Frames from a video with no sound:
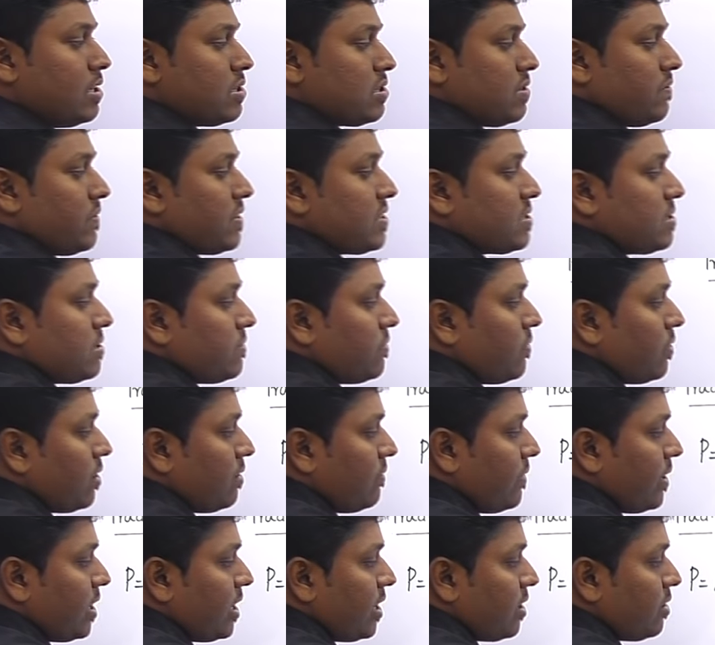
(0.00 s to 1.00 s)
So first of all,
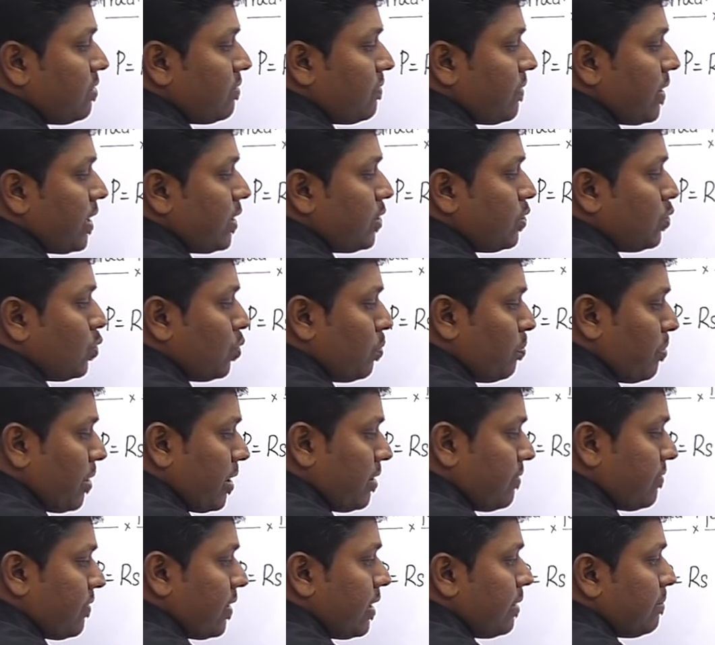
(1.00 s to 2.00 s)
we need to find
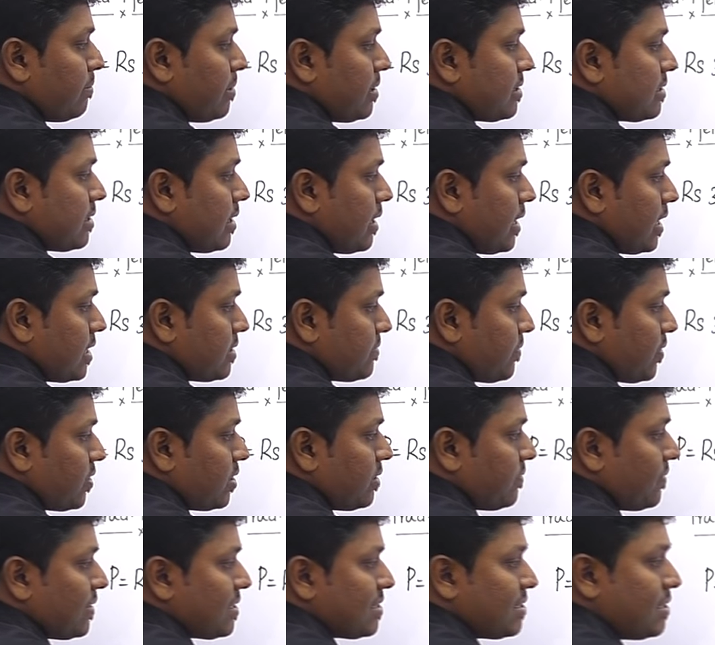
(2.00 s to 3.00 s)
2.5% for
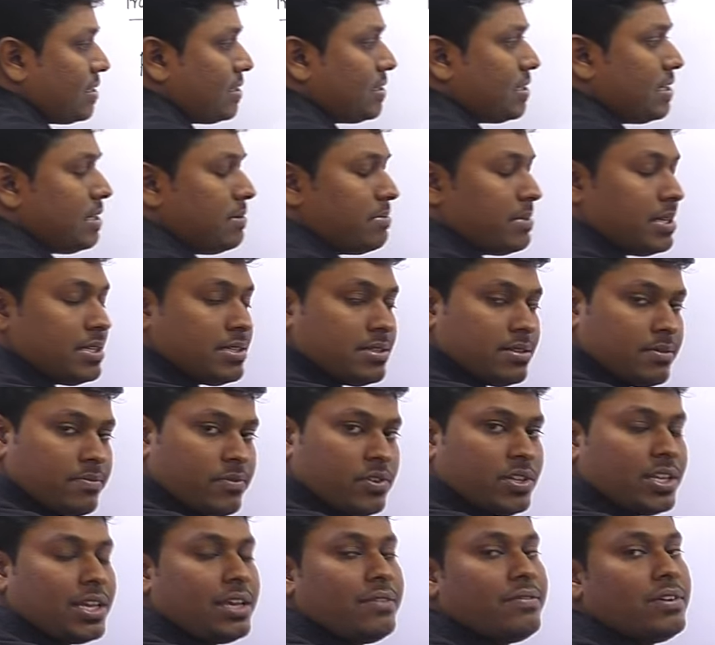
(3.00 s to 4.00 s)
the first 3 months
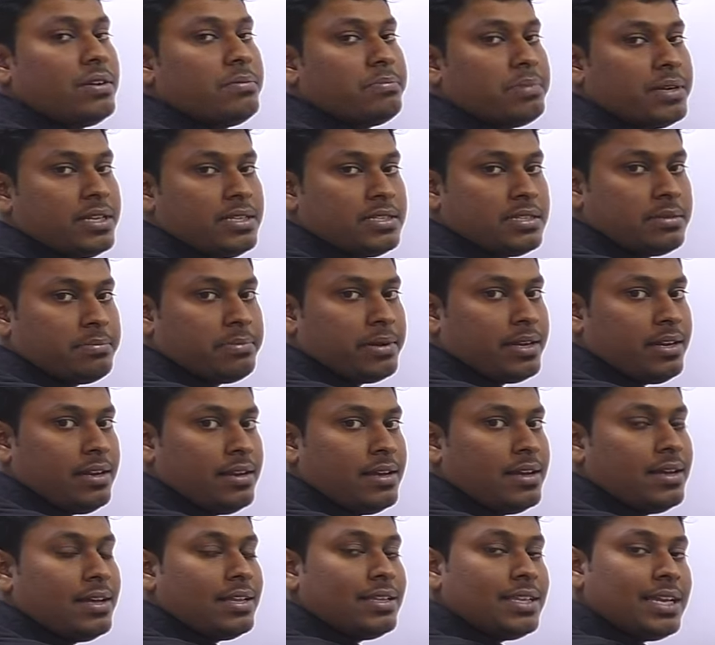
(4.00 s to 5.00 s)
for the given principal.
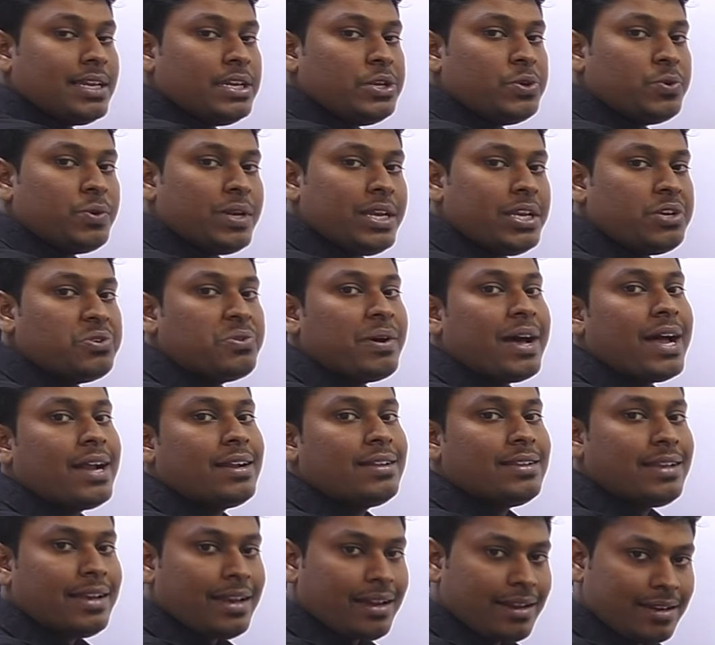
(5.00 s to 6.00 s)
Then you need to
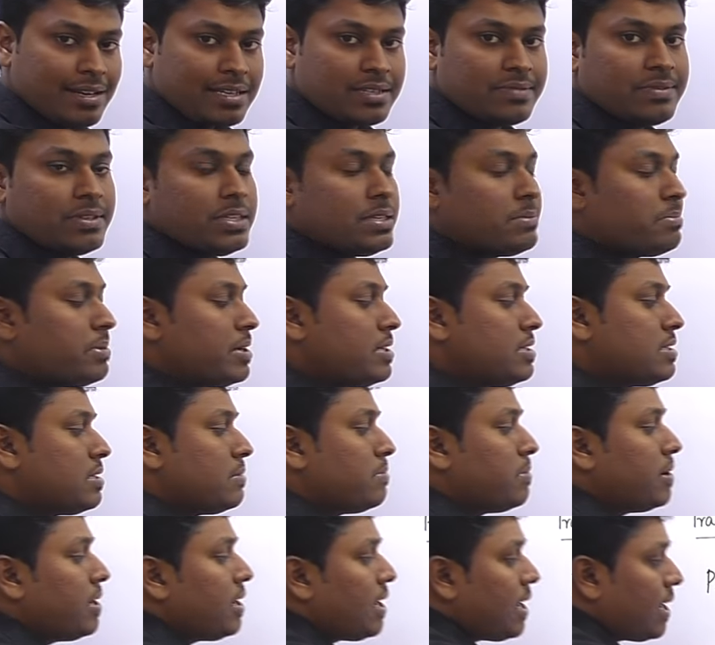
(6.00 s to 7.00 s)
add the interest with the
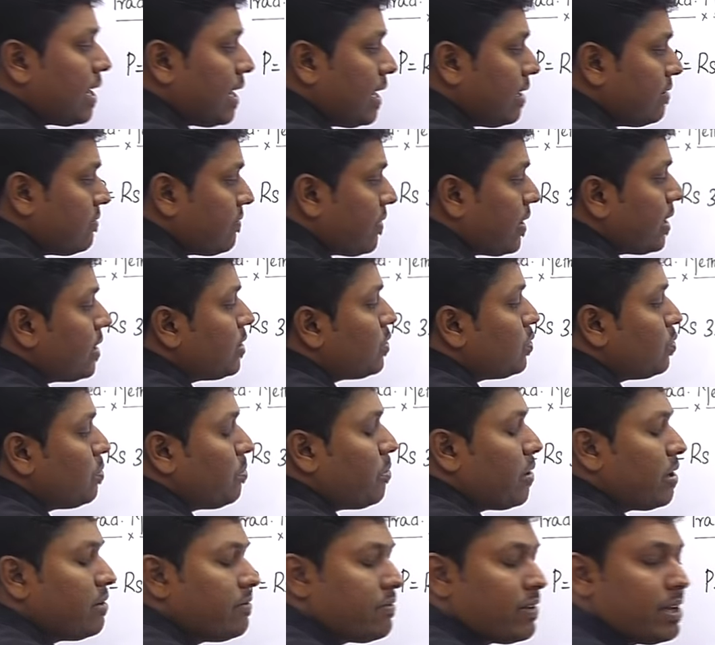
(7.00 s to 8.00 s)
principal. Again, find
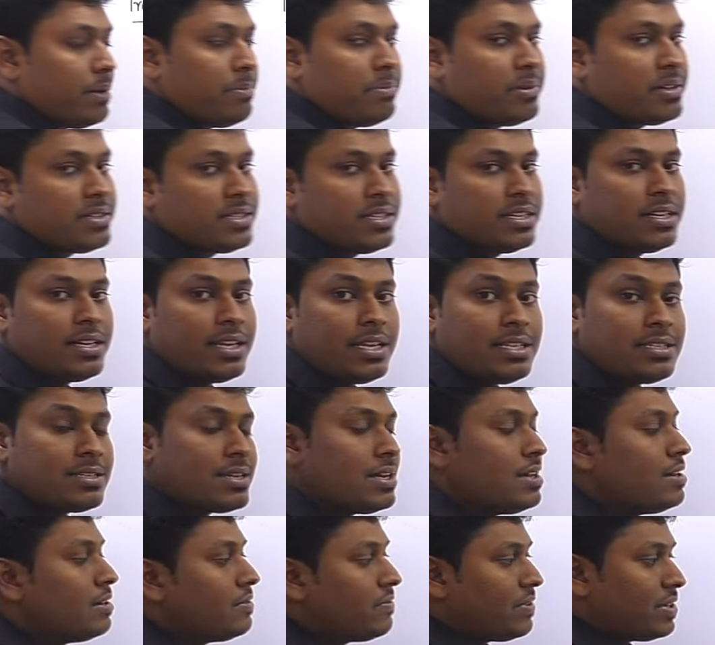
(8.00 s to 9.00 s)
2.5%
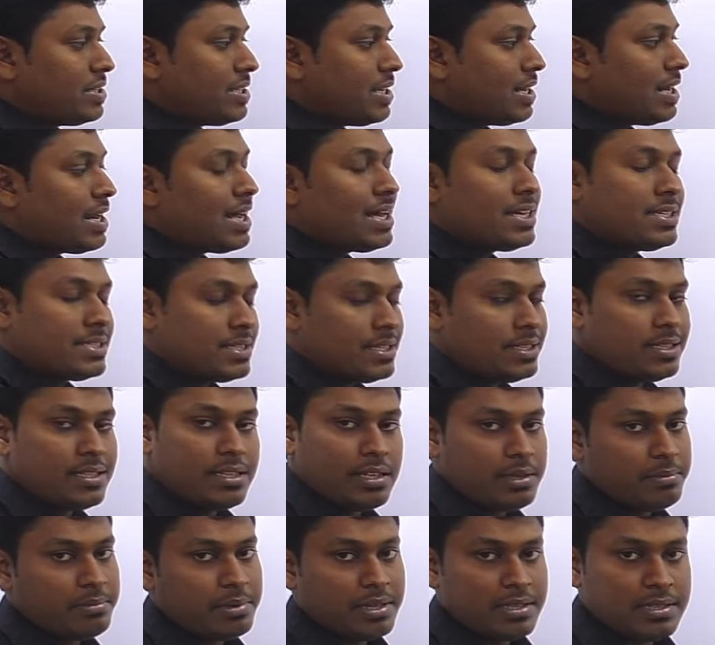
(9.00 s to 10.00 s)
for the last
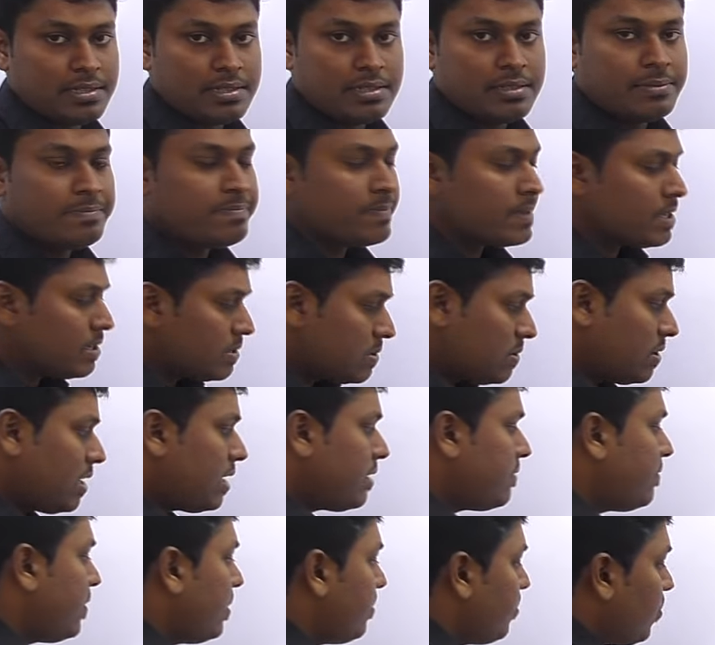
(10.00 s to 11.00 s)
3 months. So
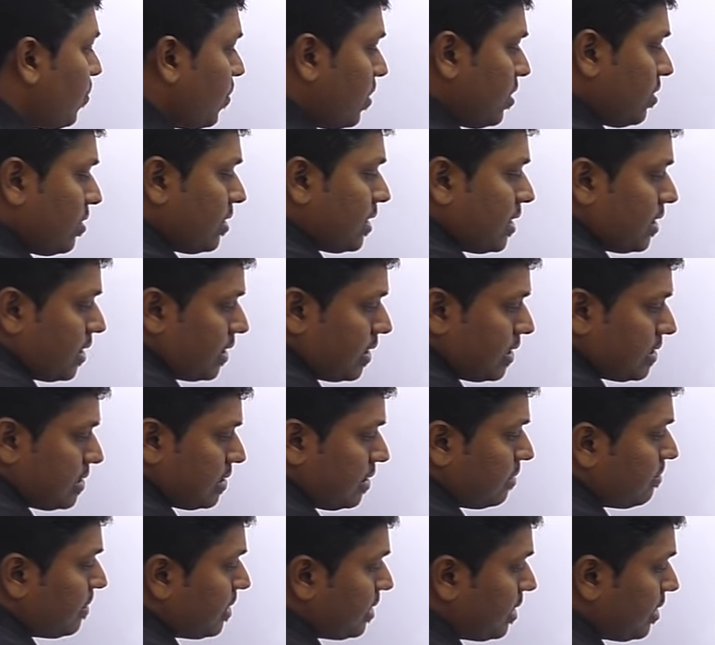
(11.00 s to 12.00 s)
let me move on to the
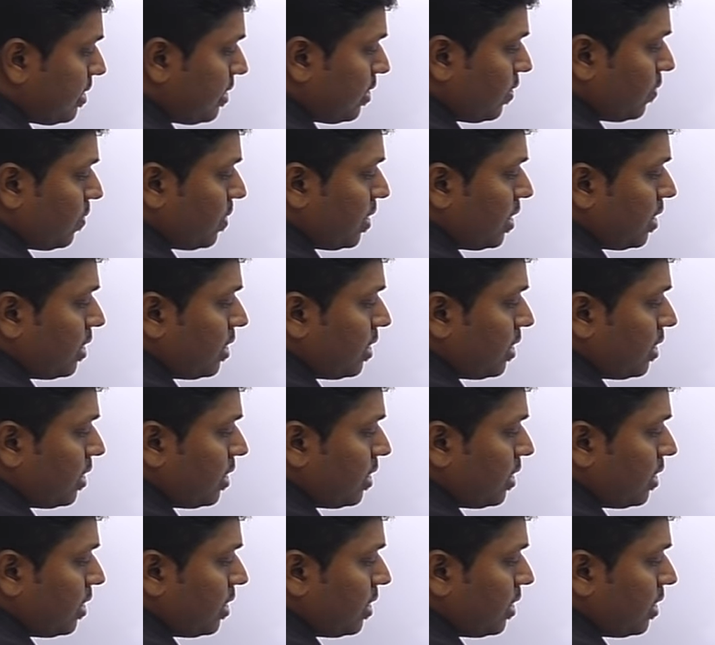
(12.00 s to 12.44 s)
traditional method now.